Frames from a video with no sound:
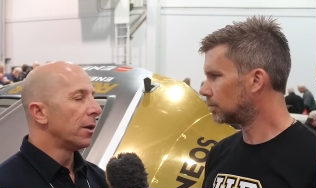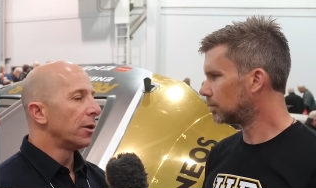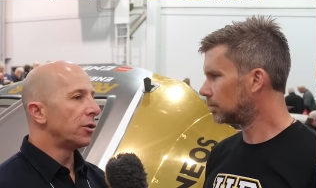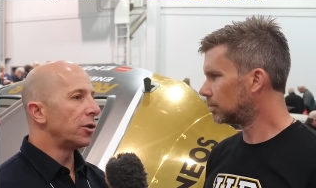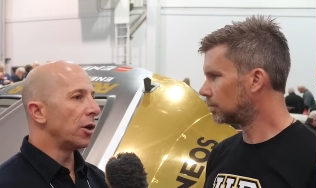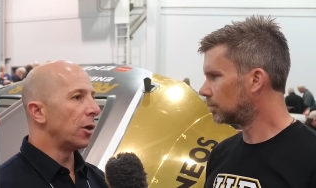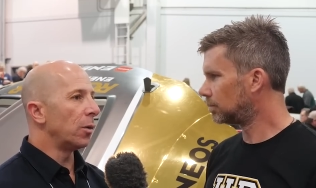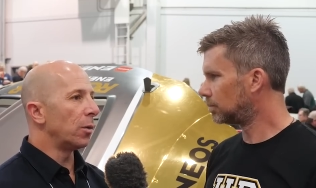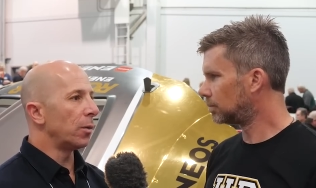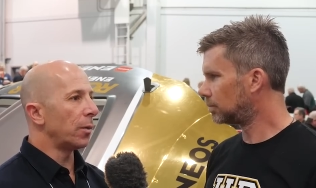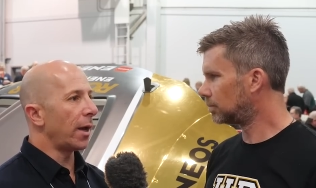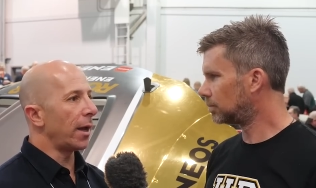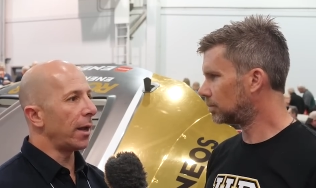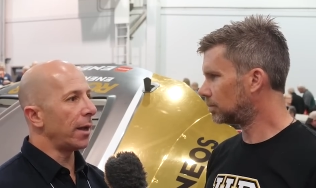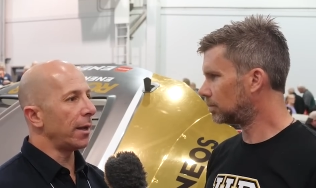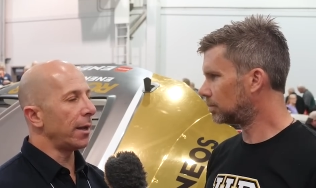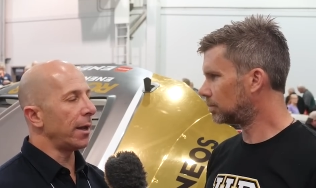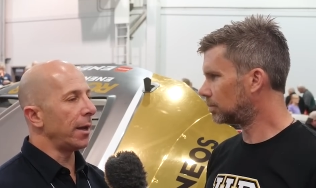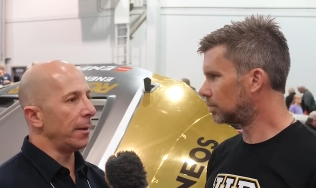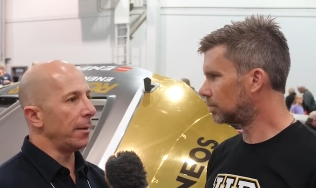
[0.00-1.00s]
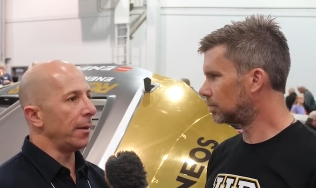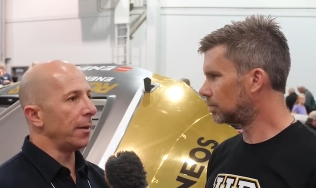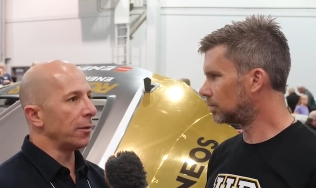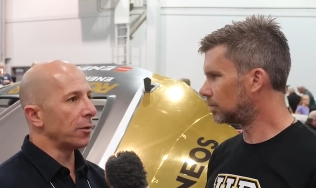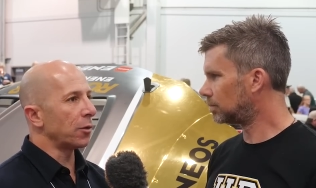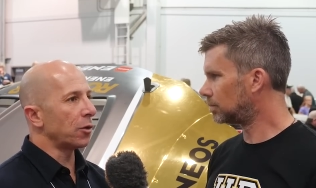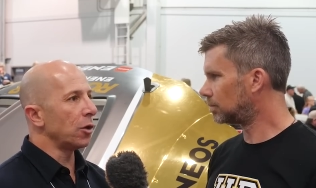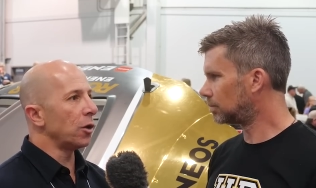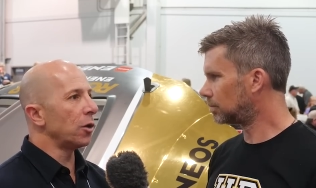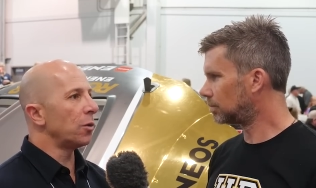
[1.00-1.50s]
Speaker 1: So uh,
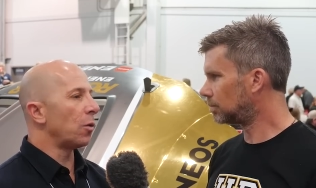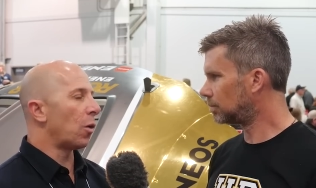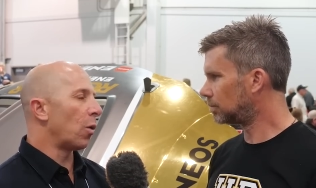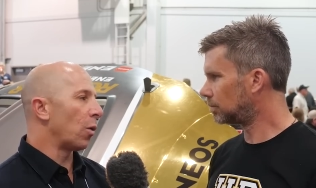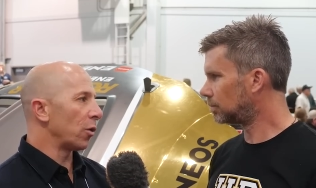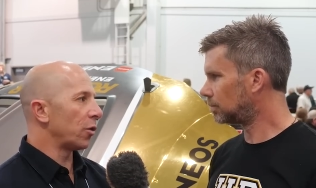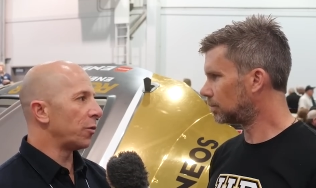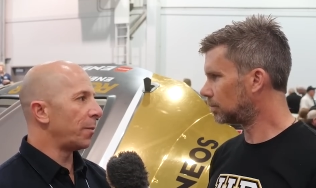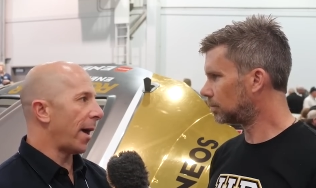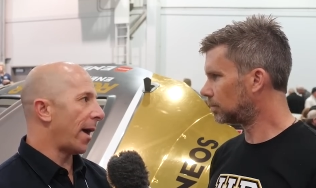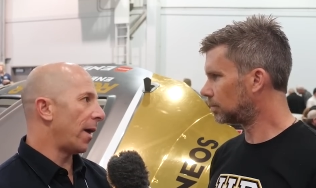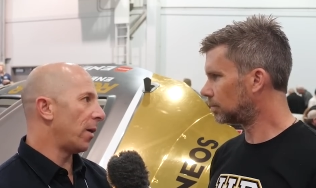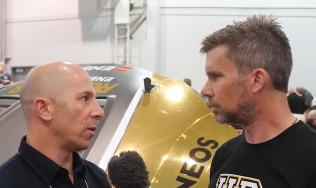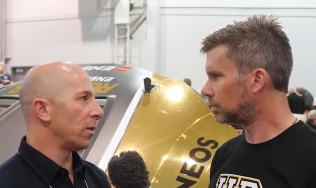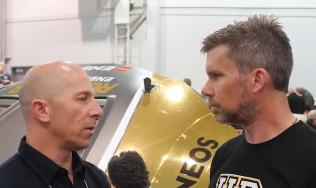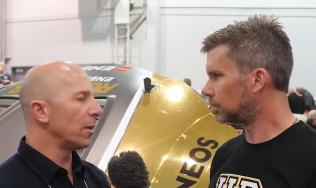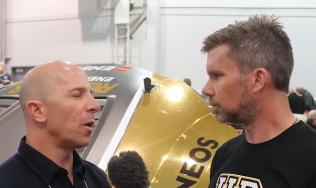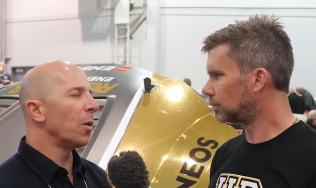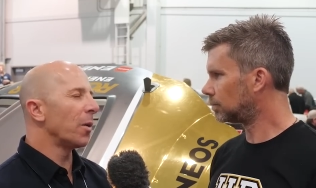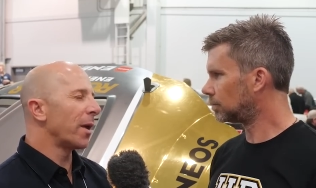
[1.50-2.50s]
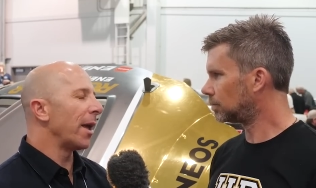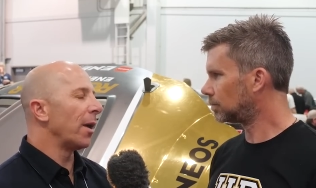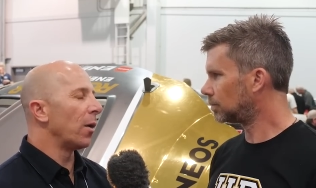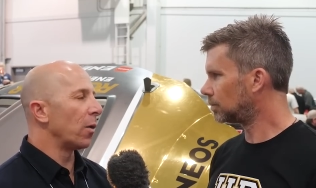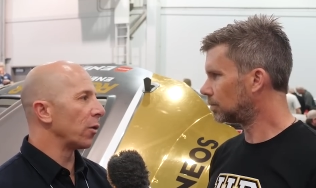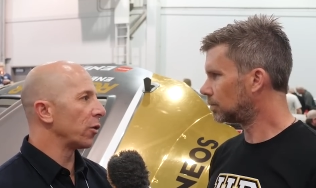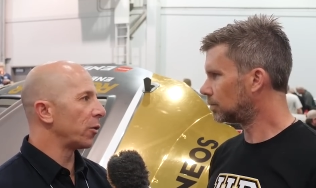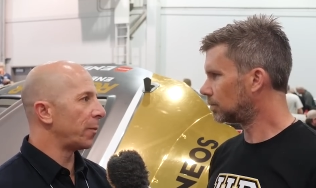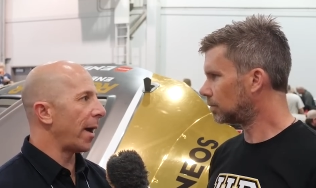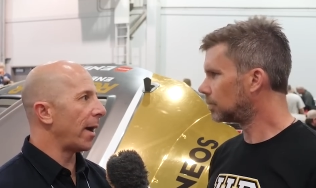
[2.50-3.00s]
and good horsepower, okay
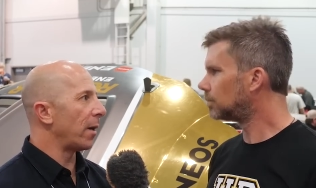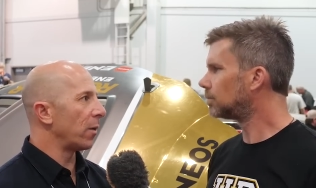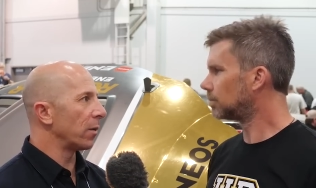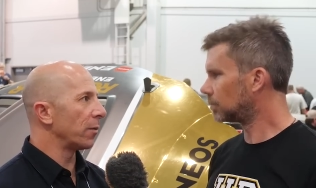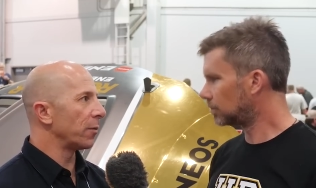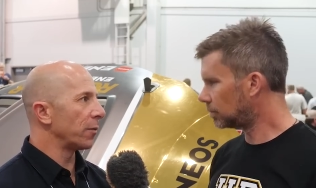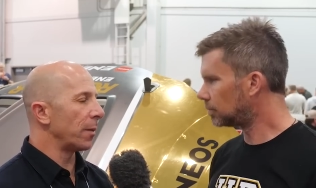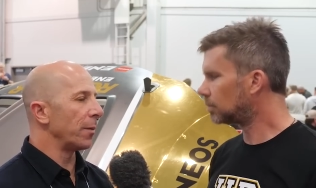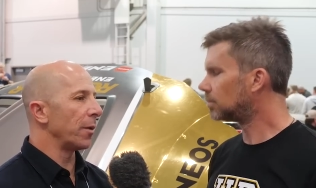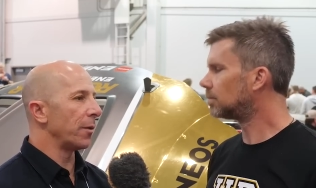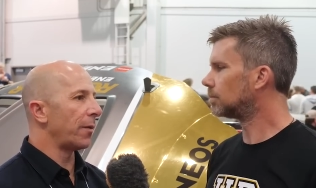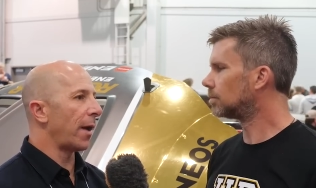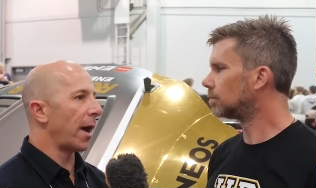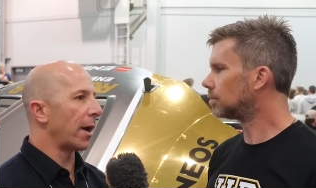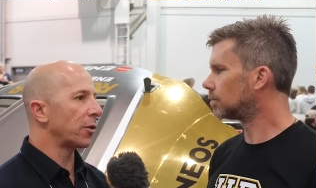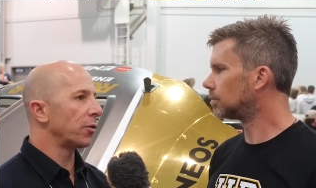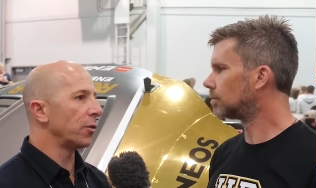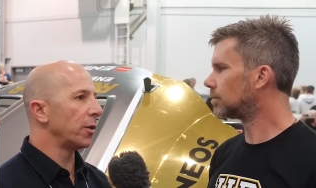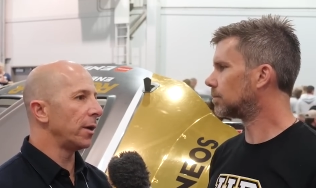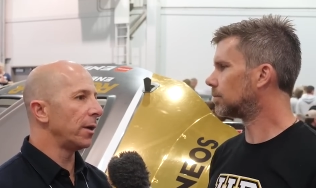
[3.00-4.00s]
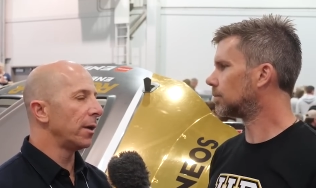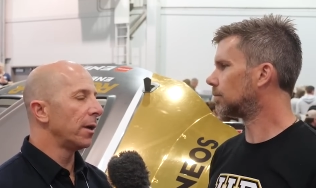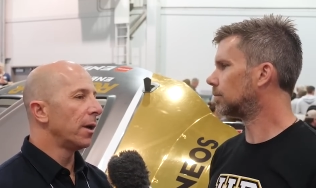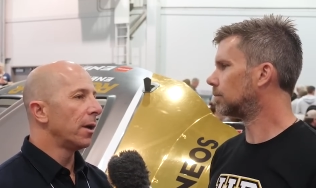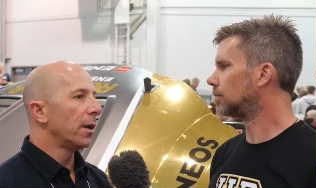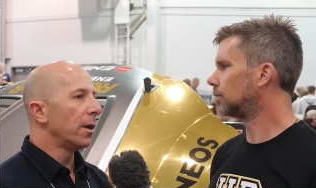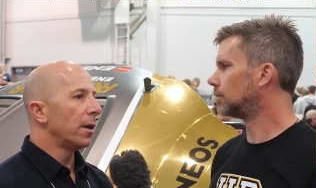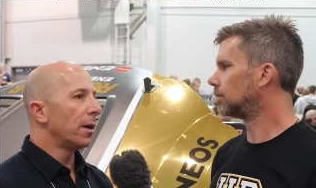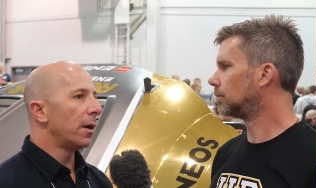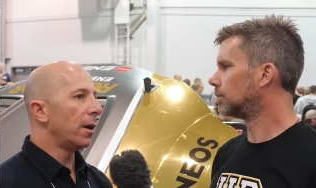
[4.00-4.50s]
horsepower from the factory.
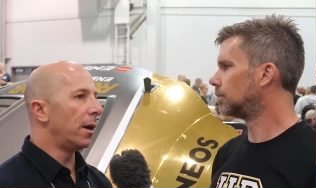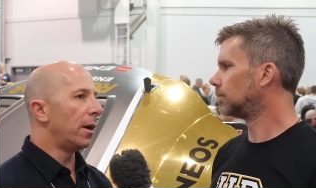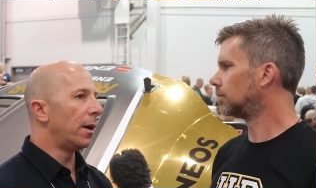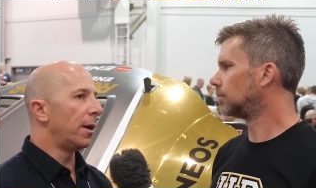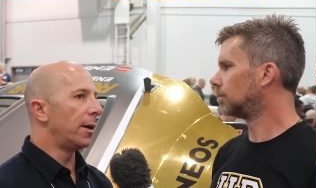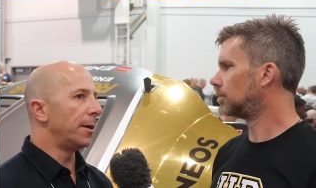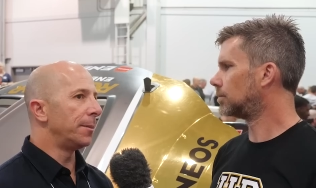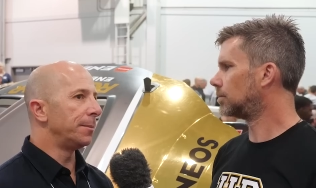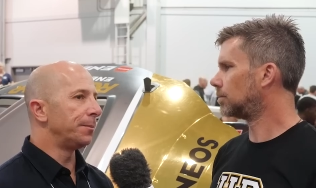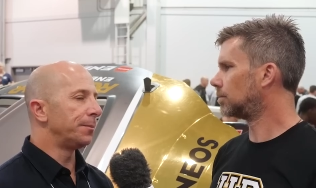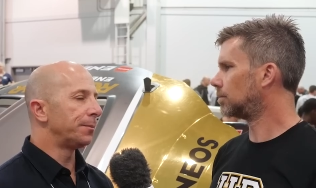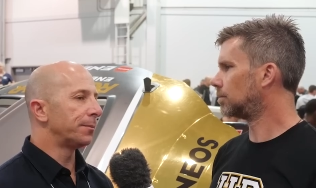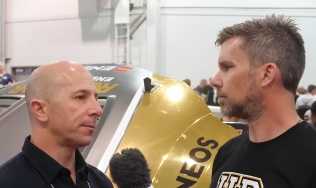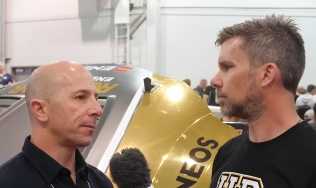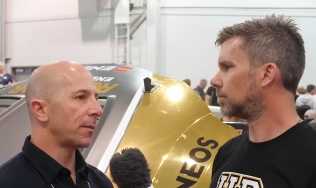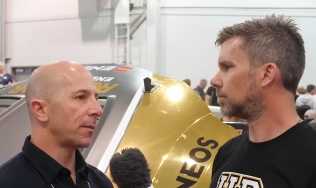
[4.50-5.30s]
Um,